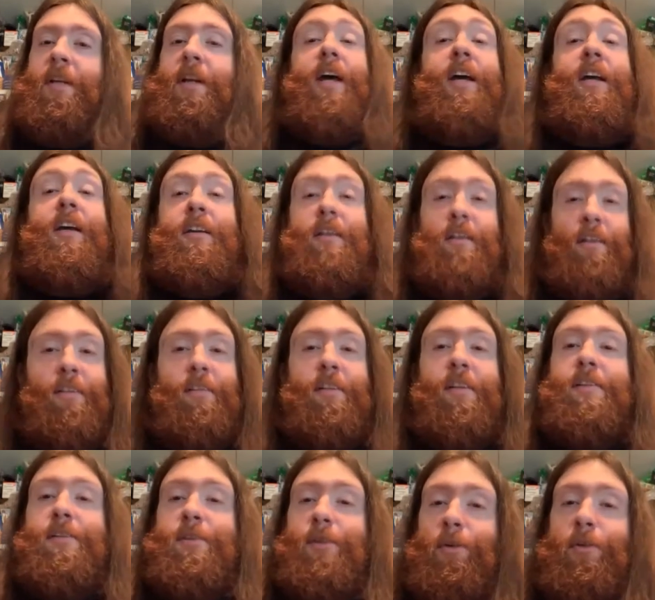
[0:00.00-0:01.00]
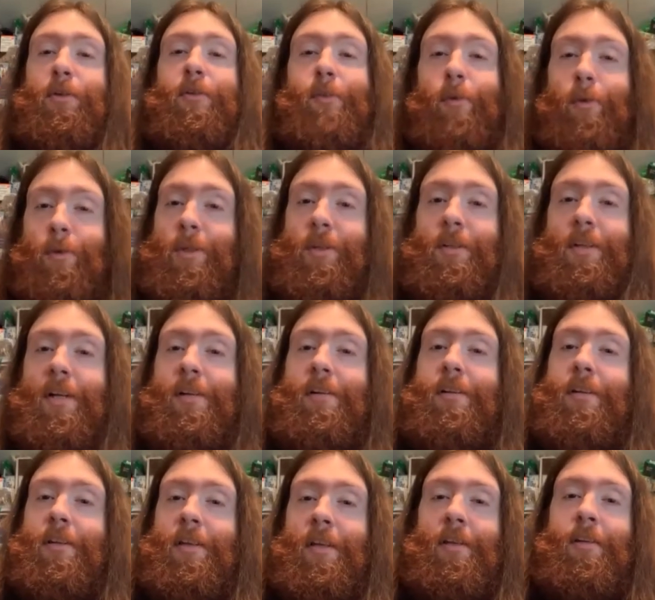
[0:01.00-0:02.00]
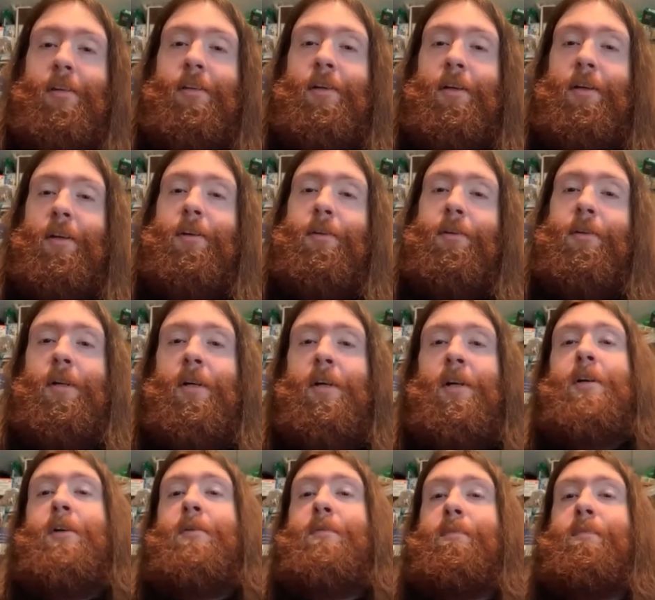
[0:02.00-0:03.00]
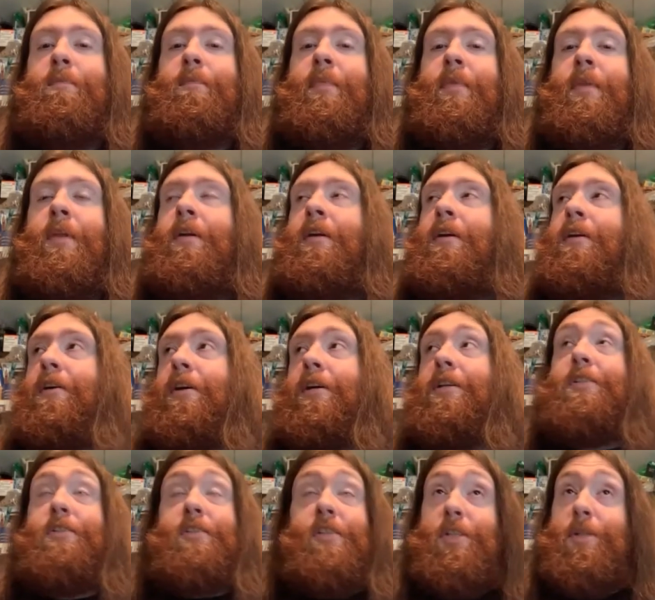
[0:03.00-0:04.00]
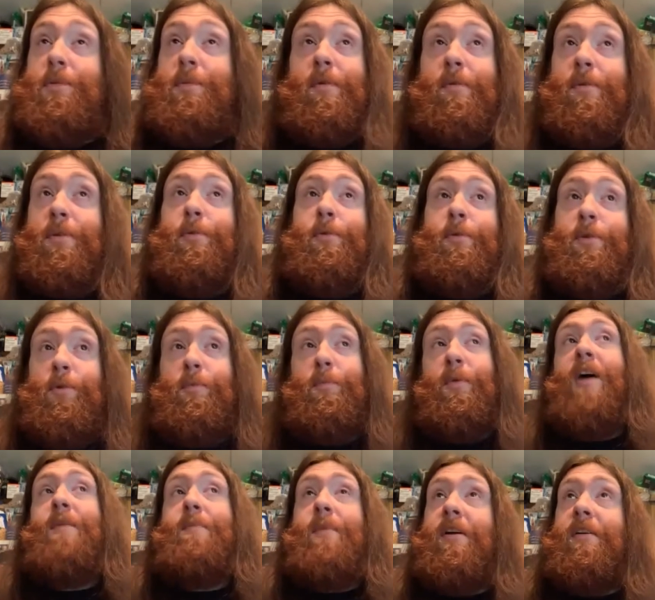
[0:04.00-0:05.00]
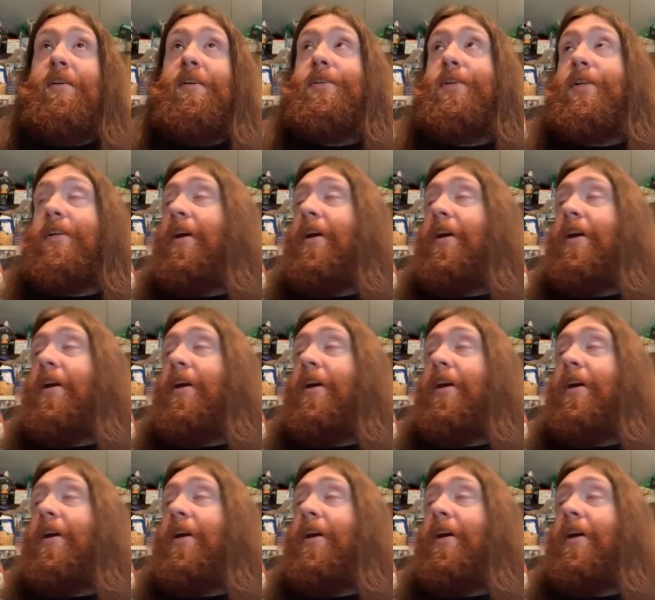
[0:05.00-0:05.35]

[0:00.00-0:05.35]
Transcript: "Hey, let's do the fortune telling thing," you know because Tituba was the one who primarily took